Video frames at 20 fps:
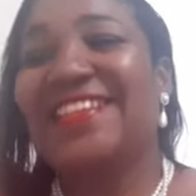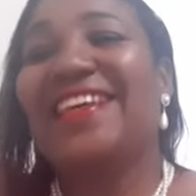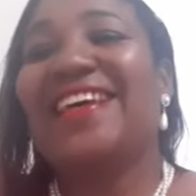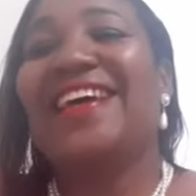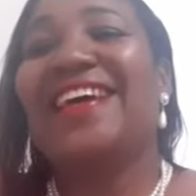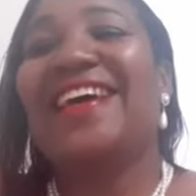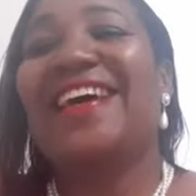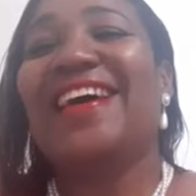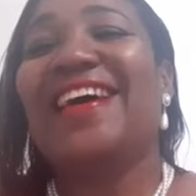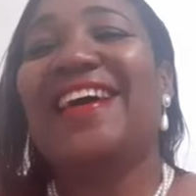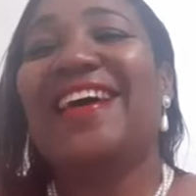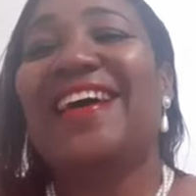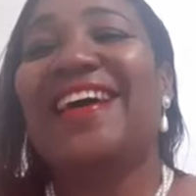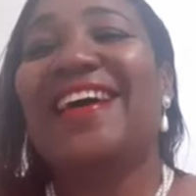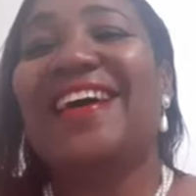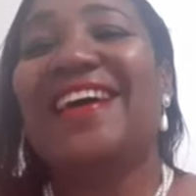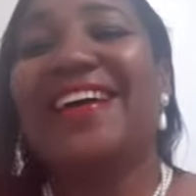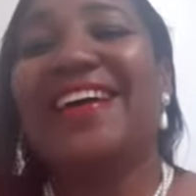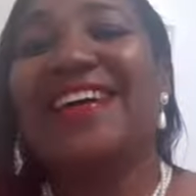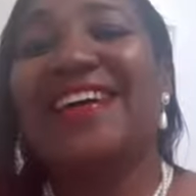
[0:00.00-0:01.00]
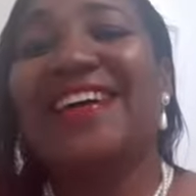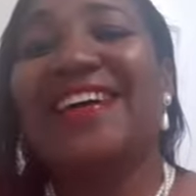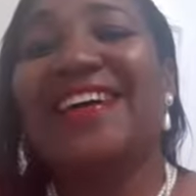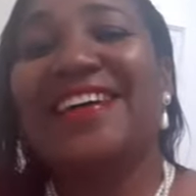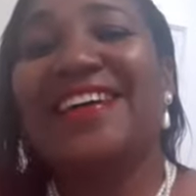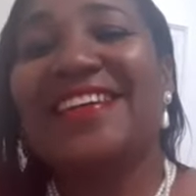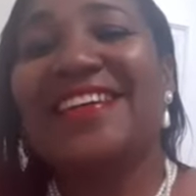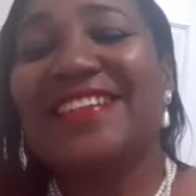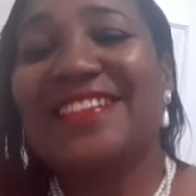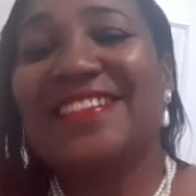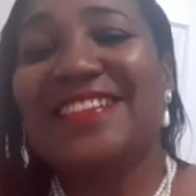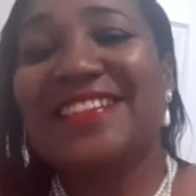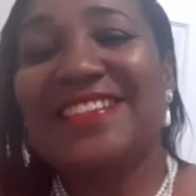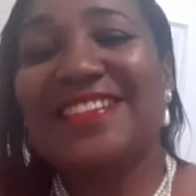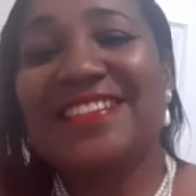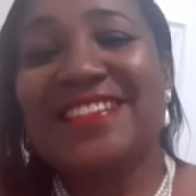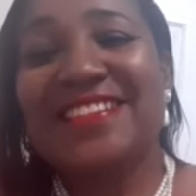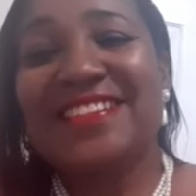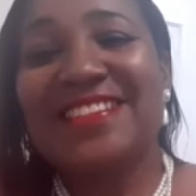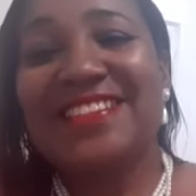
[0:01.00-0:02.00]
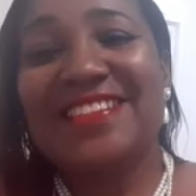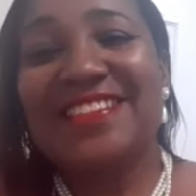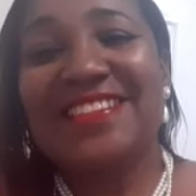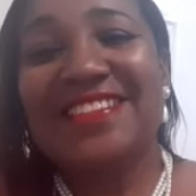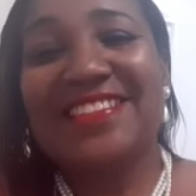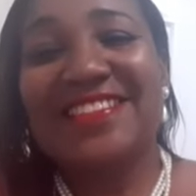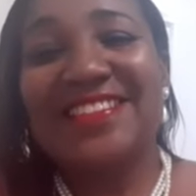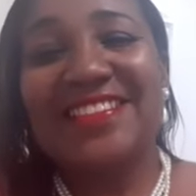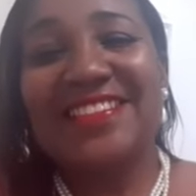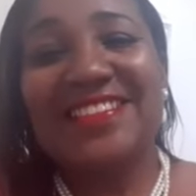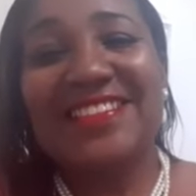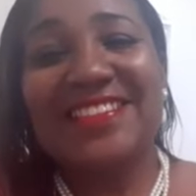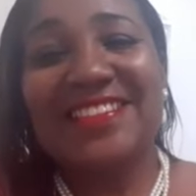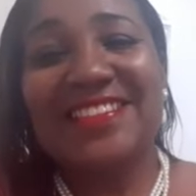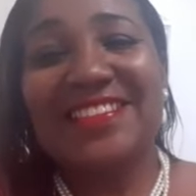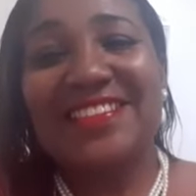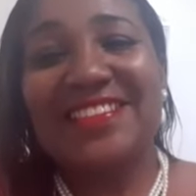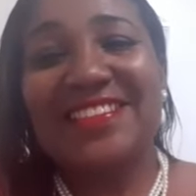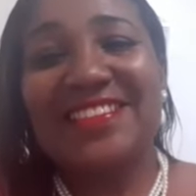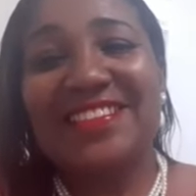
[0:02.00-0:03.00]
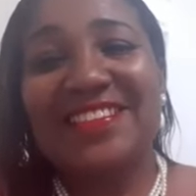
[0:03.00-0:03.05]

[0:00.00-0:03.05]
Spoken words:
(not speaking)